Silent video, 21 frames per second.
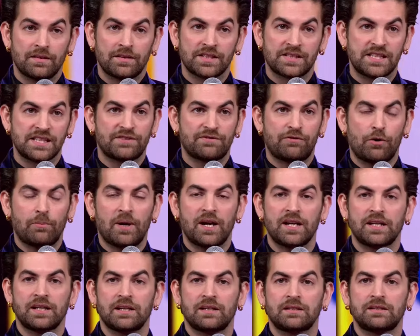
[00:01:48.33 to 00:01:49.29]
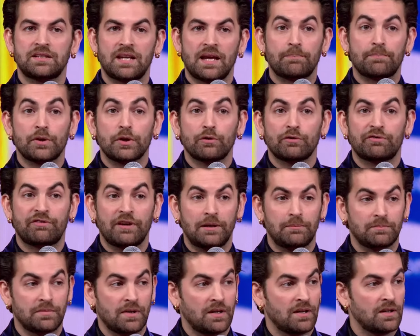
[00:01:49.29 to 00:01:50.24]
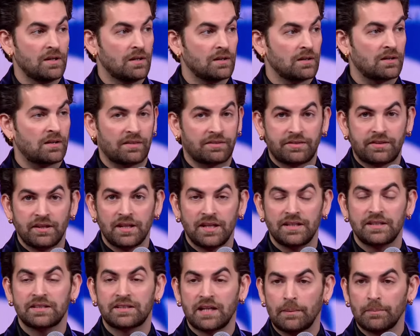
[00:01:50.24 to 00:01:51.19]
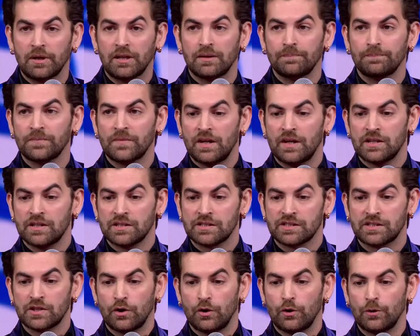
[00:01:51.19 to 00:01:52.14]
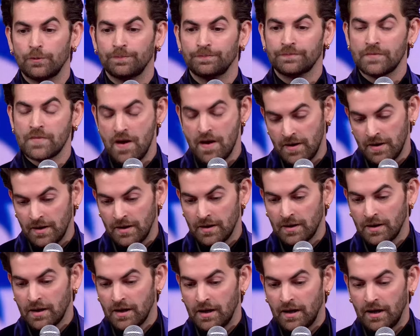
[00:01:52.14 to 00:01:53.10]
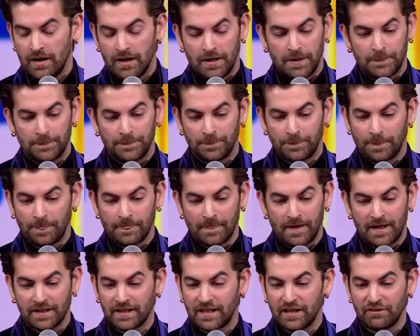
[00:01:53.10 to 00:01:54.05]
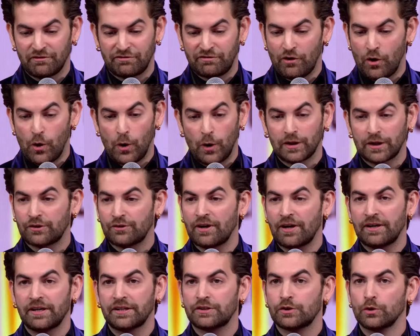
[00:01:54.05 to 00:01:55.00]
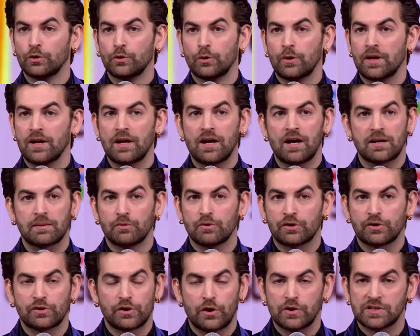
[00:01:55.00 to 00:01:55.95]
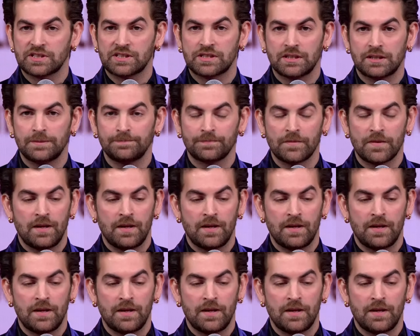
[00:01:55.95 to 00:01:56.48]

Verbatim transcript: This is for my debut film, Kathi in Tamil. So I give all the credit to A.R. Murugadoss sir,